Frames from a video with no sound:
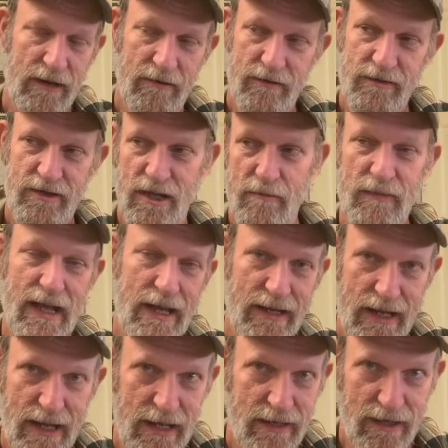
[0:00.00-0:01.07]
something like
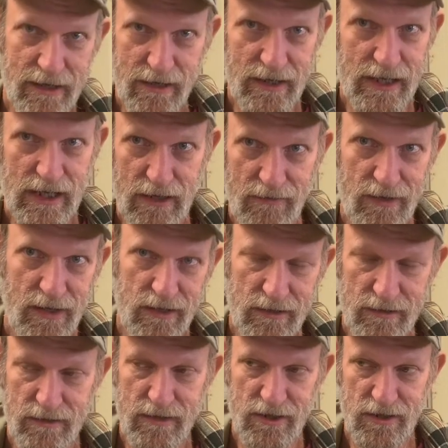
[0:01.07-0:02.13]
that, they're going to give you
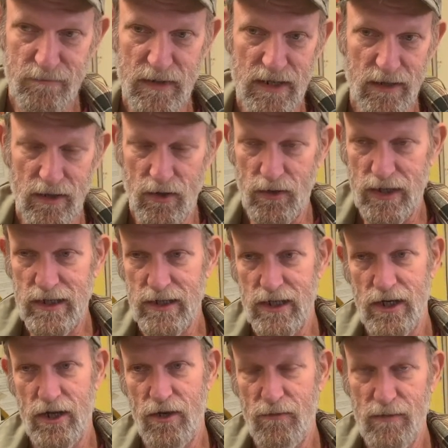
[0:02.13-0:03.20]
the spiel on it,
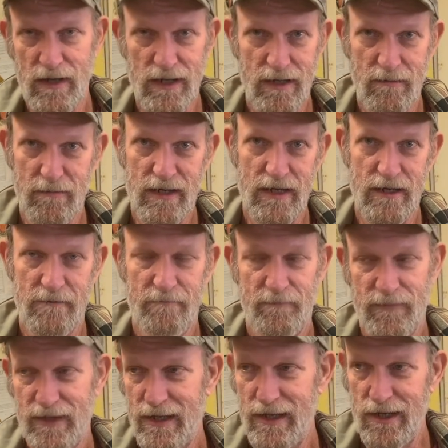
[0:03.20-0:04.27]
but
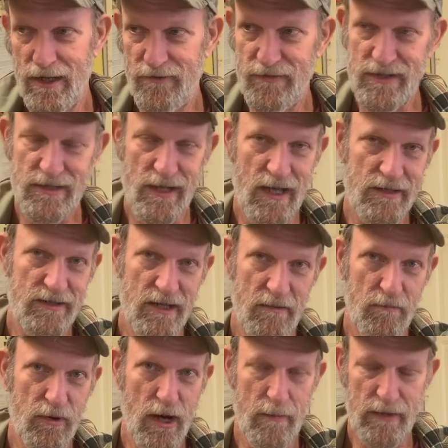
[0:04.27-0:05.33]
if it's not
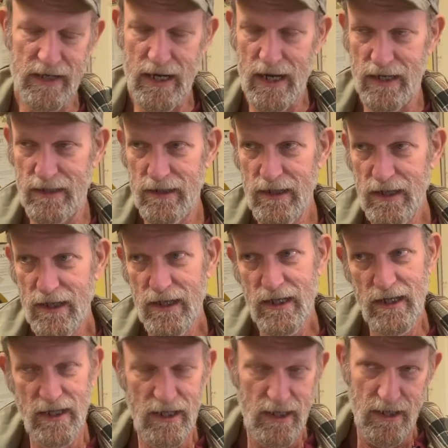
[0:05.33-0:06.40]
something propaganda.
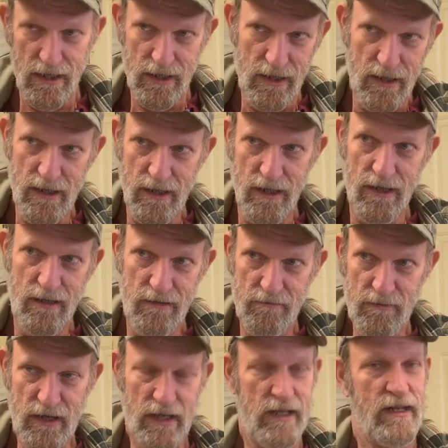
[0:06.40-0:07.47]

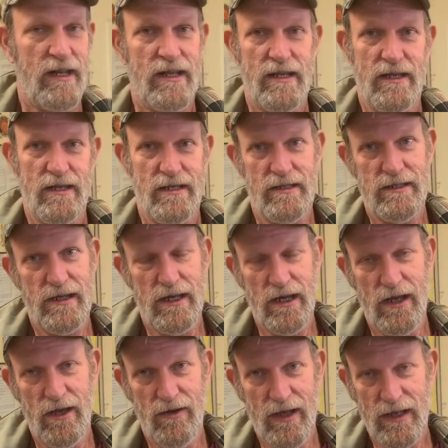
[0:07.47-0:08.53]
But you
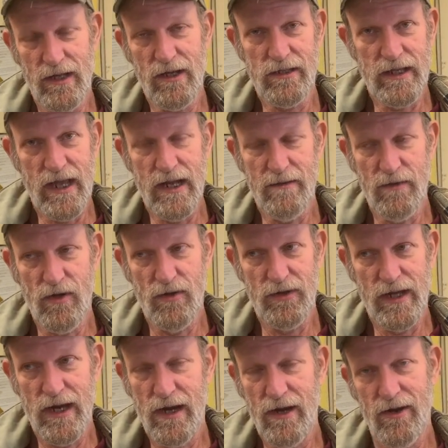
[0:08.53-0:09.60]
know, I looked at them on
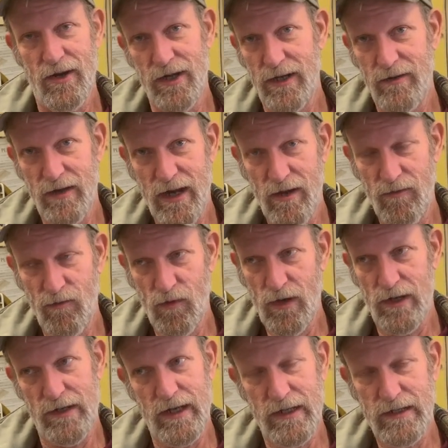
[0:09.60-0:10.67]
there, and
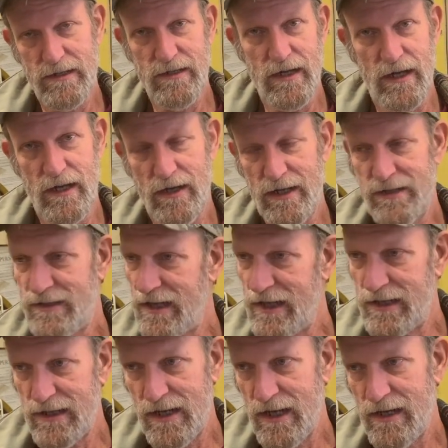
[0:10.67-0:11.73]
what they, you know, they
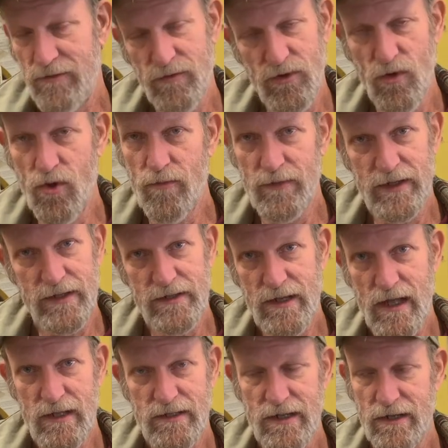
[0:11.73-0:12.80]
said that they were normally
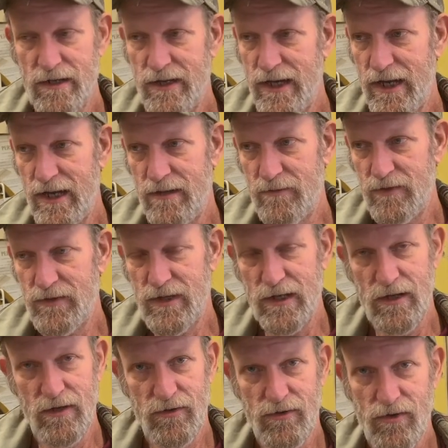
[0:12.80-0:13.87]
solitary animal, you
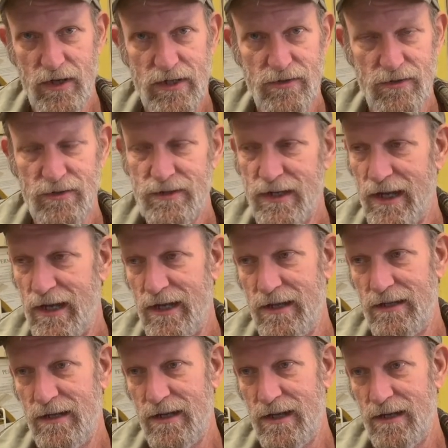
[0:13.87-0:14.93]
know, creatures,
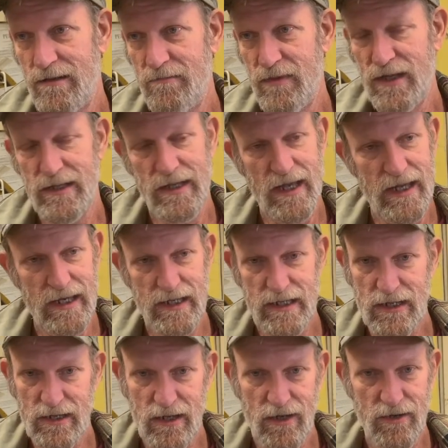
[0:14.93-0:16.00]
and that, but they,
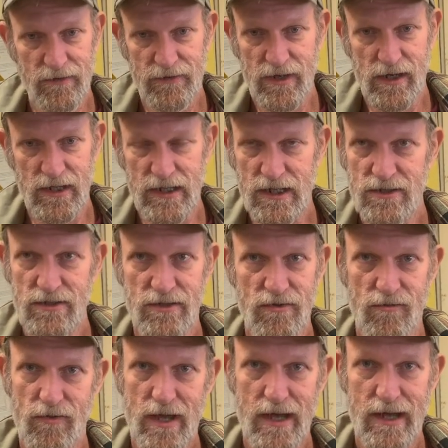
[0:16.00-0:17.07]
you know, if the conditions are
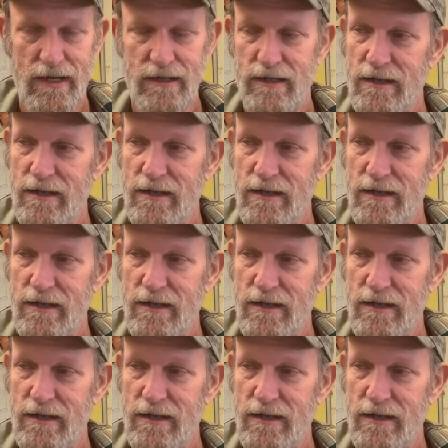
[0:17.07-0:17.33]
right,